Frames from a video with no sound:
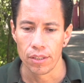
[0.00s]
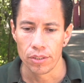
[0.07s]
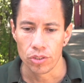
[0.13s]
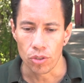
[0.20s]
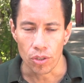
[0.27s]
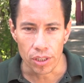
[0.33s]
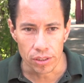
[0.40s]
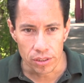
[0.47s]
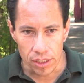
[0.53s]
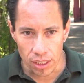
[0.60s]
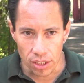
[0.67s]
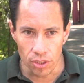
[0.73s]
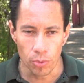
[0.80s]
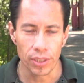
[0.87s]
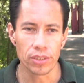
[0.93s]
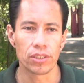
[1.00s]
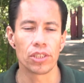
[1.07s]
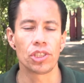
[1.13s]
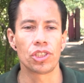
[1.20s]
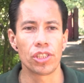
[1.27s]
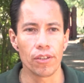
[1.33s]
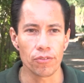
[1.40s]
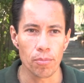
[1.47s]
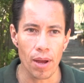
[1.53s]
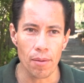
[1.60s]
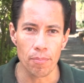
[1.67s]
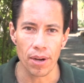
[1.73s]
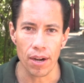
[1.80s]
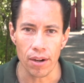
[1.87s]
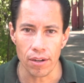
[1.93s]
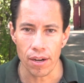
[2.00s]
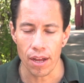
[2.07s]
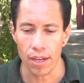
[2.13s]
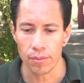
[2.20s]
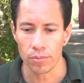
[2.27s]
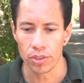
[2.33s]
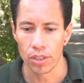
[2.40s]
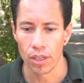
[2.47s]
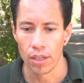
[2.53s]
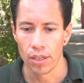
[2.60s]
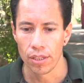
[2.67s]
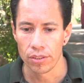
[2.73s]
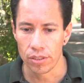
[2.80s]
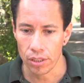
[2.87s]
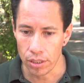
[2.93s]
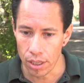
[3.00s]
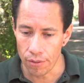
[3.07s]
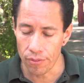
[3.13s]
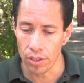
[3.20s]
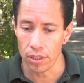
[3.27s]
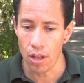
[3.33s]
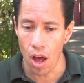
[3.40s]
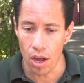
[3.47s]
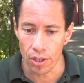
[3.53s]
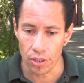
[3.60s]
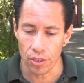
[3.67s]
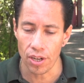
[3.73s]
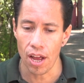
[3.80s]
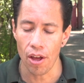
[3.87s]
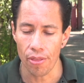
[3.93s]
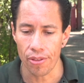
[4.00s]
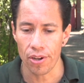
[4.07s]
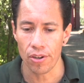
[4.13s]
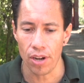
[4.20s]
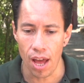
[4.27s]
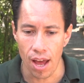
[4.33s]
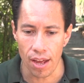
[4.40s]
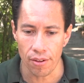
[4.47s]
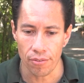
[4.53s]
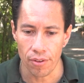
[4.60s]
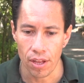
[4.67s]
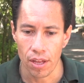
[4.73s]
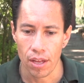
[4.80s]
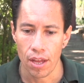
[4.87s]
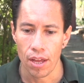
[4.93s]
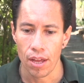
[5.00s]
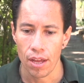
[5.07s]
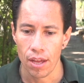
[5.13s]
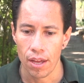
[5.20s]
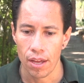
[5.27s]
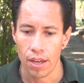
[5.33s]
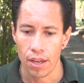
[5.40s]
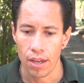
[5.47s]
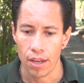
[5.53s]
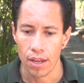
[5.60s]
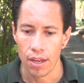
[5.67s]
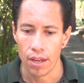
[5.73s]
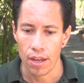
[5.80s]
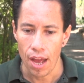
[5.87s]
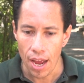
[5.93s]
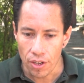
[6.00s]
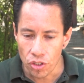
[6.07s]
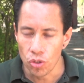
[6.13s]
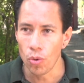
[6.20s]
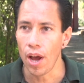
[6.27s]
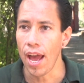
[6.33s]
So continuing to shift my paradigms to live a longer and healthier life, I knew I